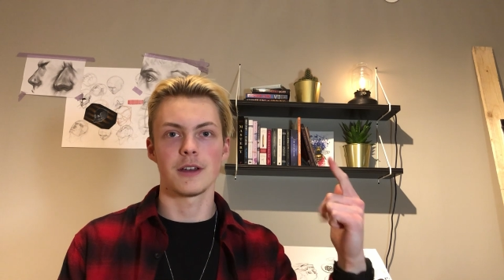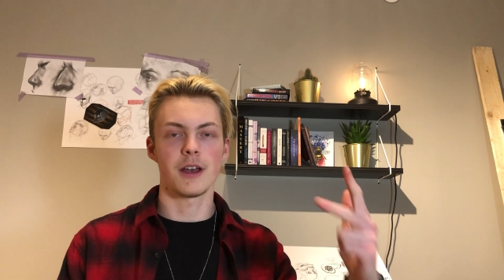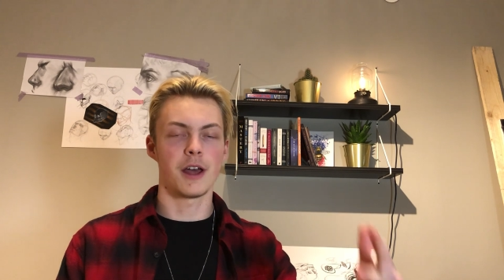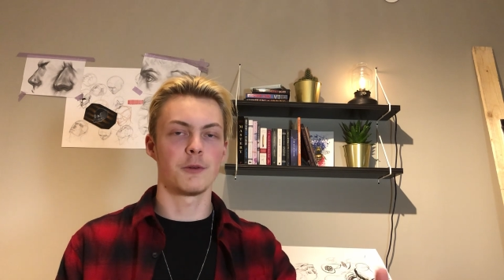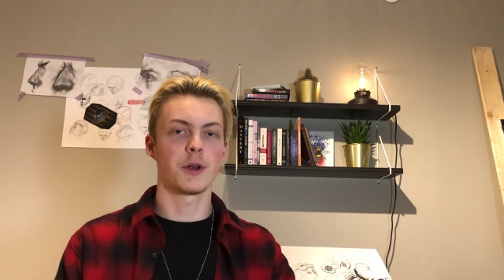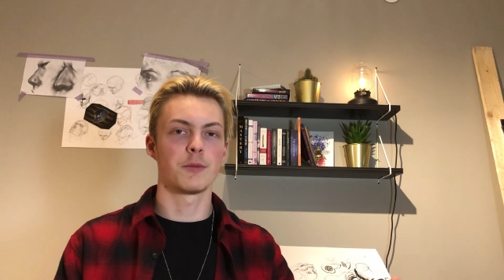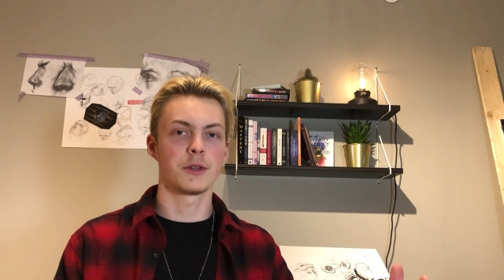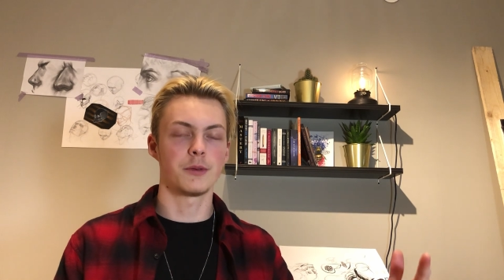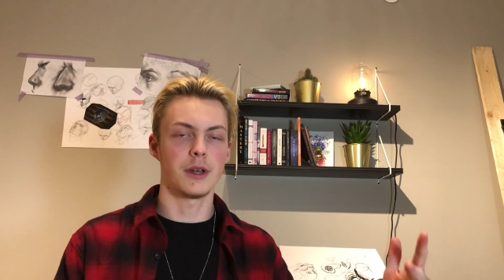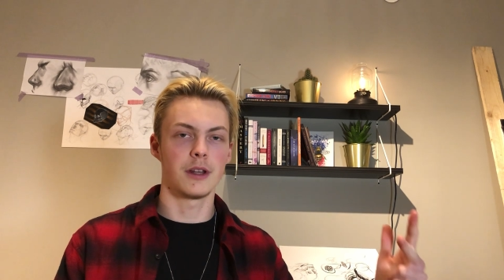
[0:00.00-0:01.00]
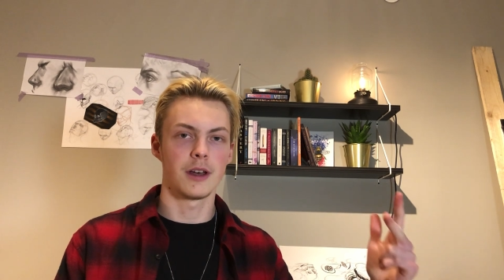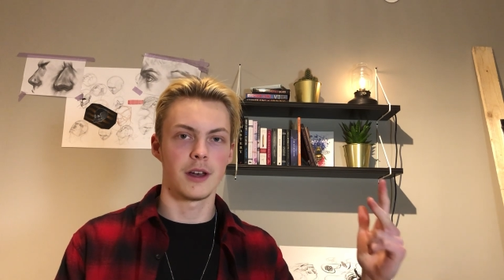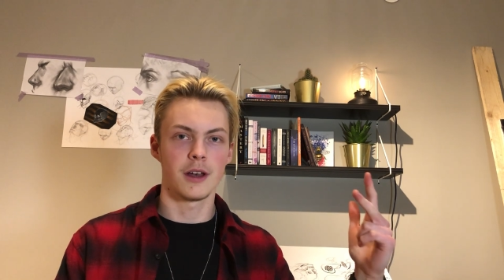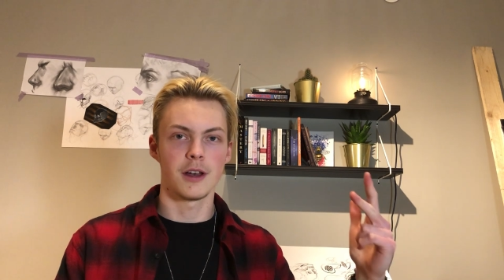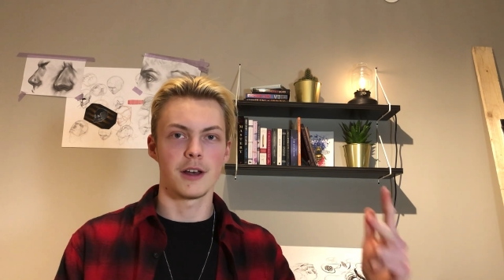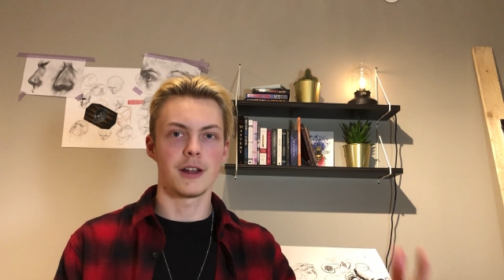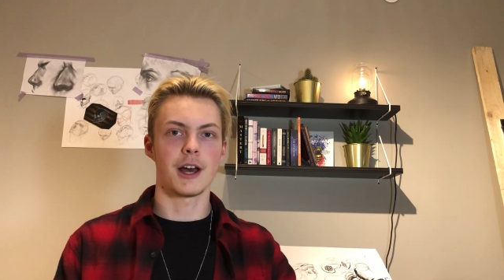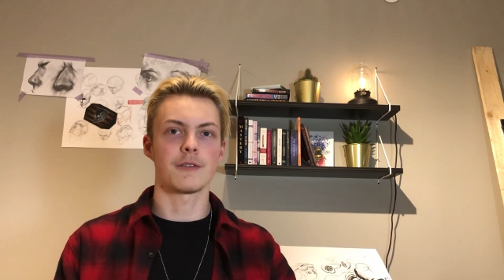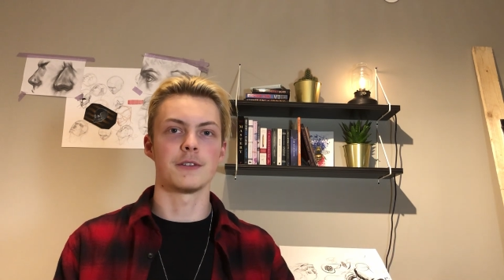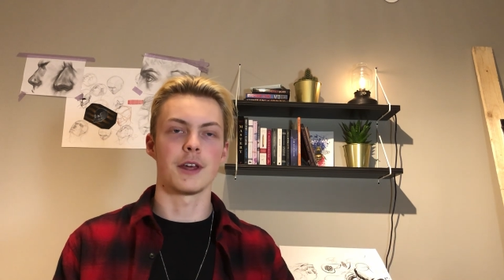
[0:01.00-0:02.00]
anywhere between
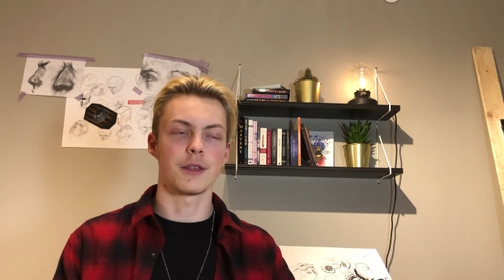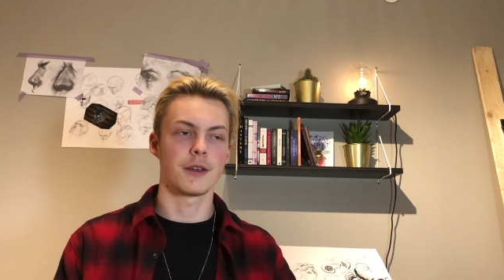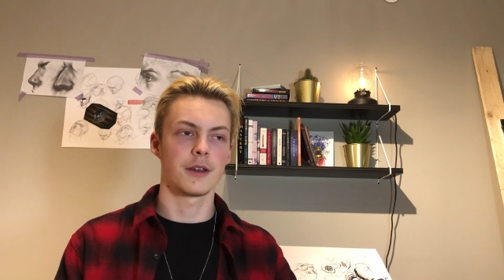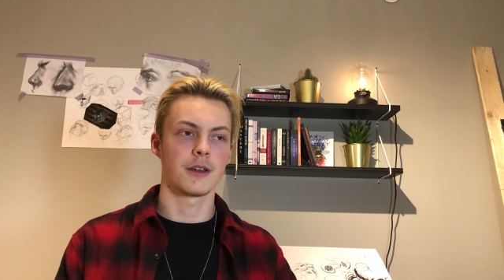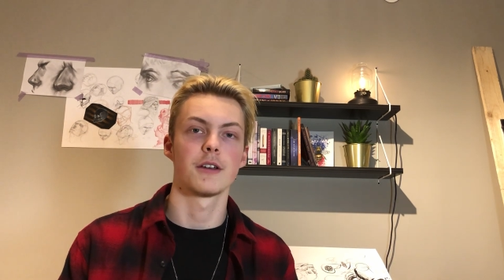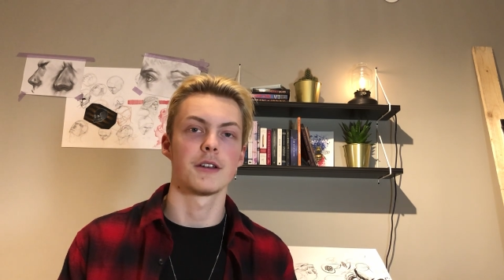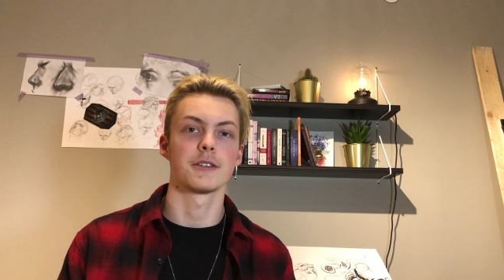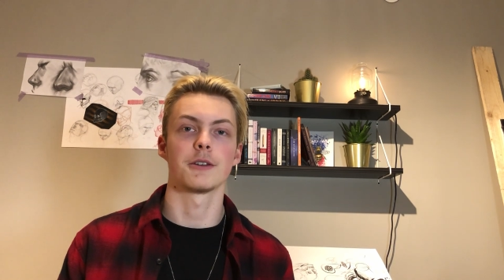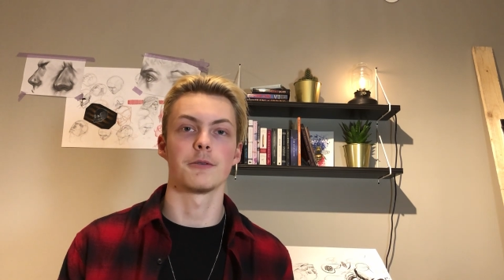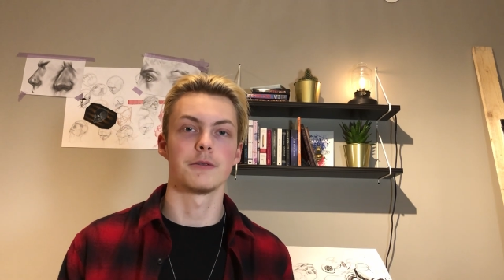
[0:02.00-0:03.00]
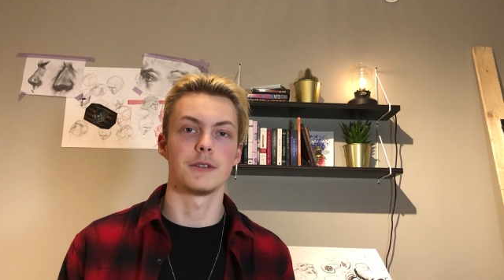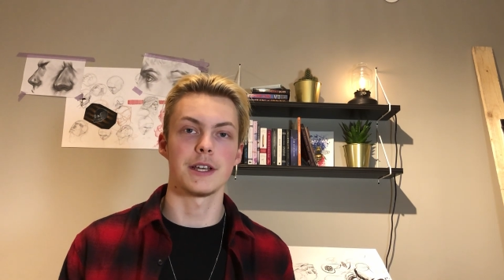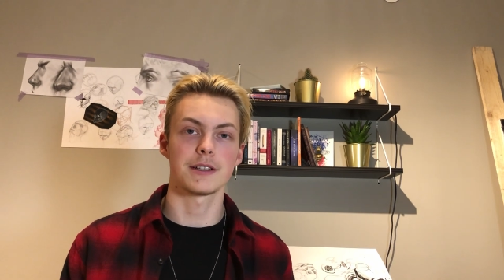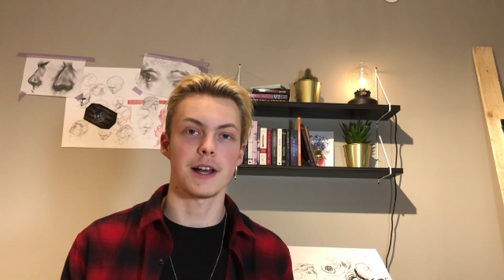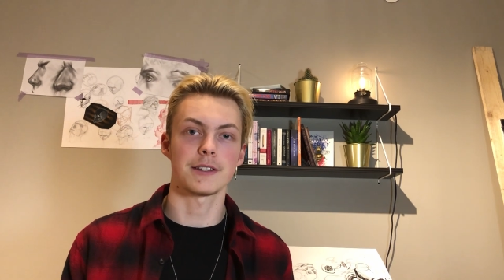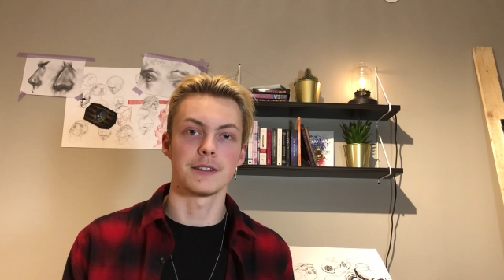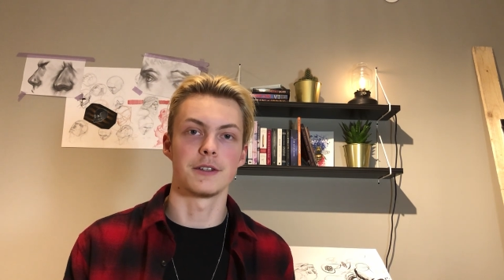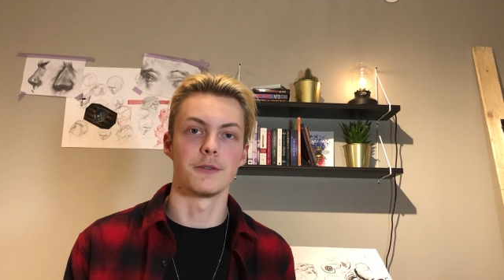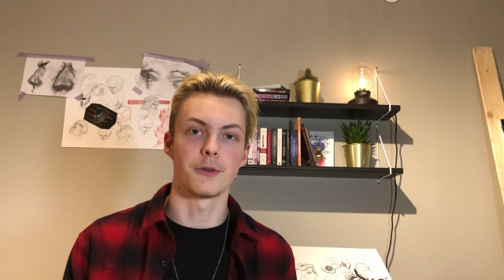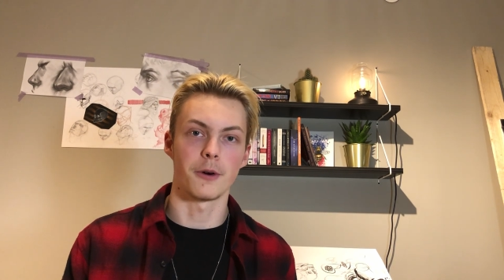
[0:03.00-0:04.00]
life and death. So this class is
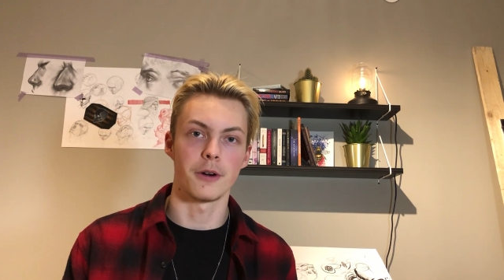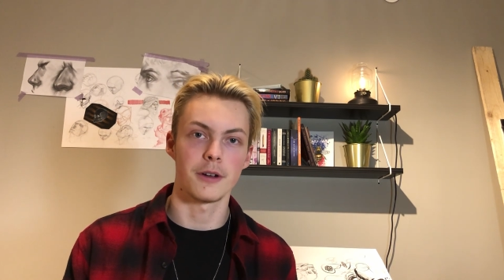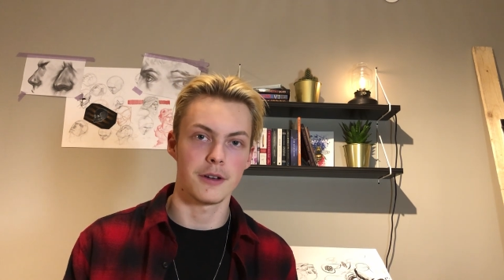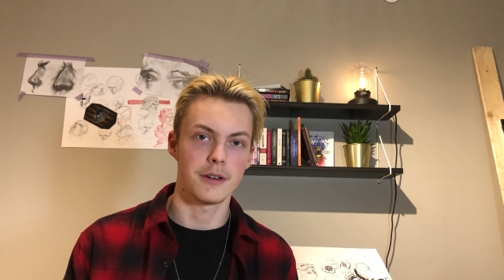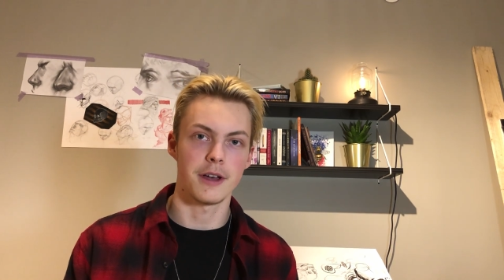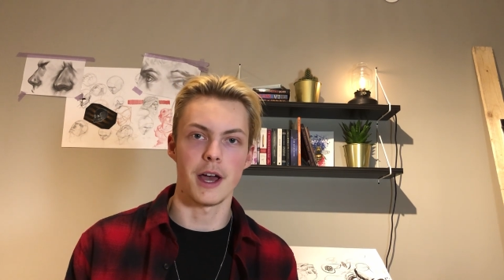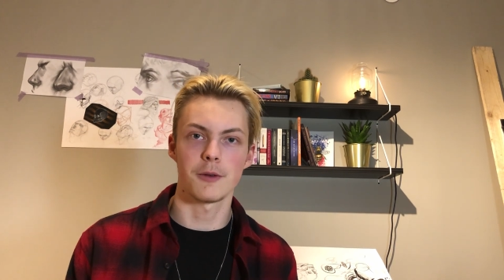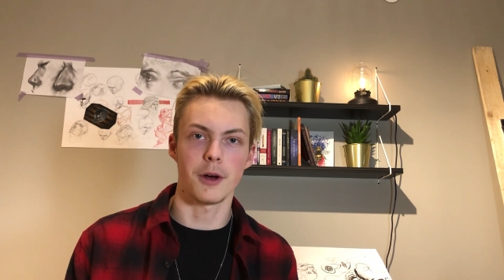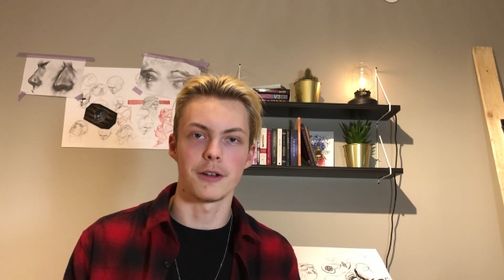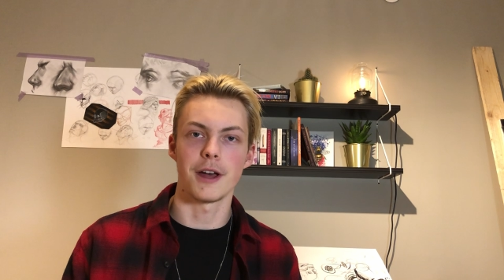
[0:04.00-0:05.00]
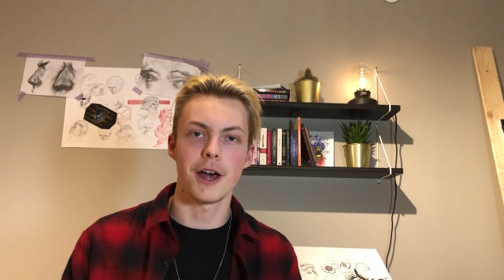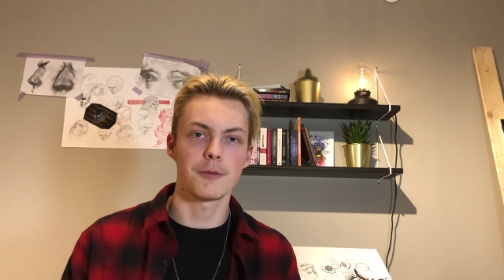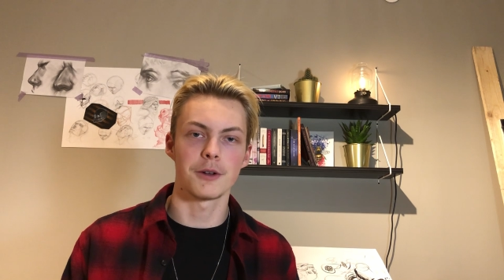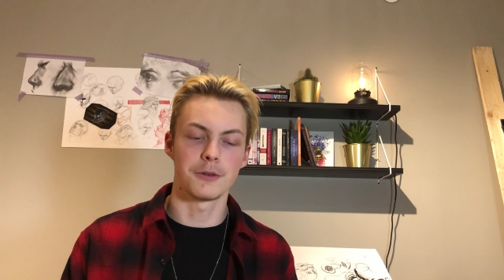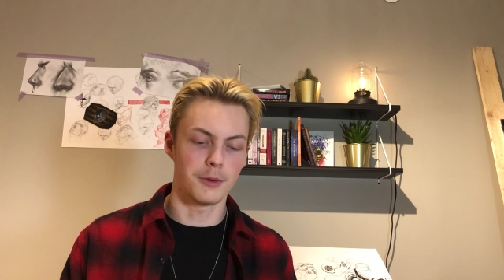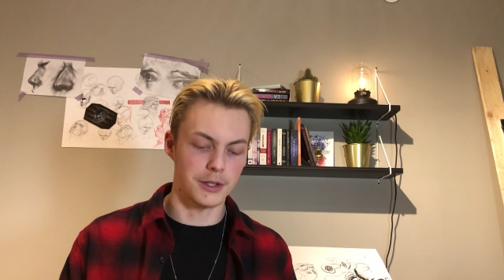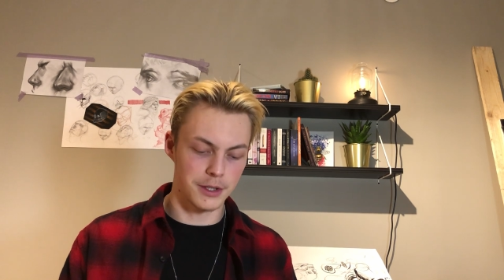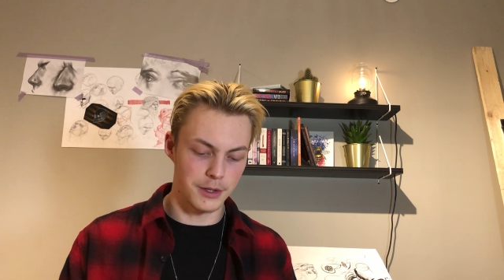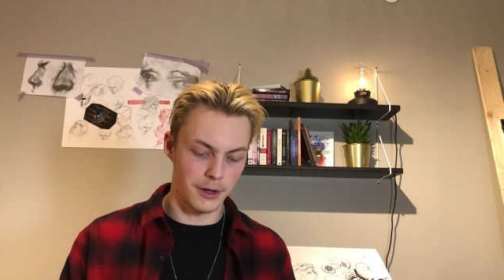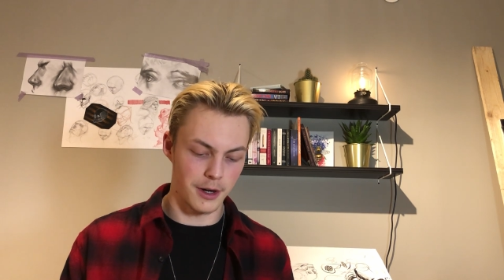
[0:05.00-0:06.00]
good for anyone who wants to
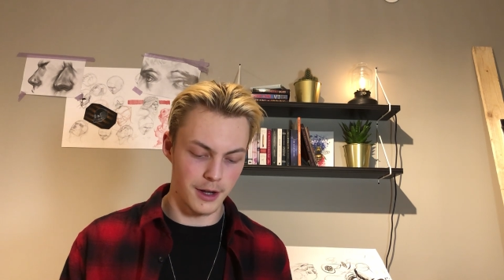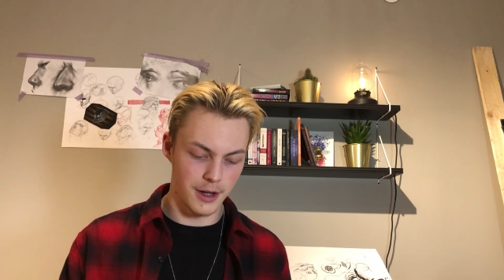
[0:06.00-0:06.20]
draw,